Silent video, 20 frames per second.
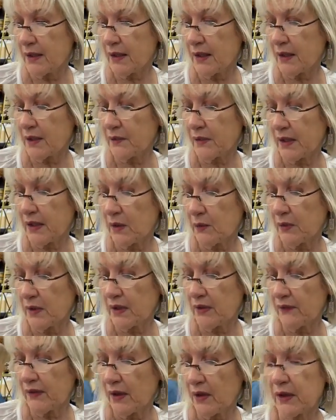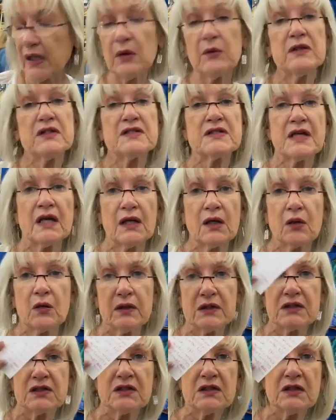and how do I get rid of it? Okay, we just got a
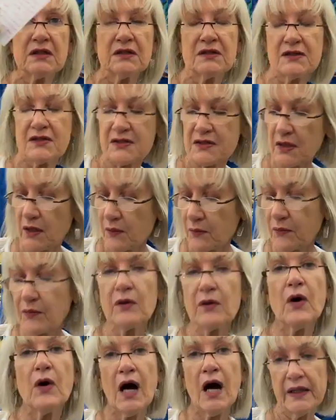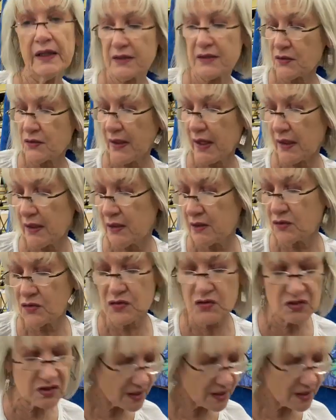question, so I'll answer that in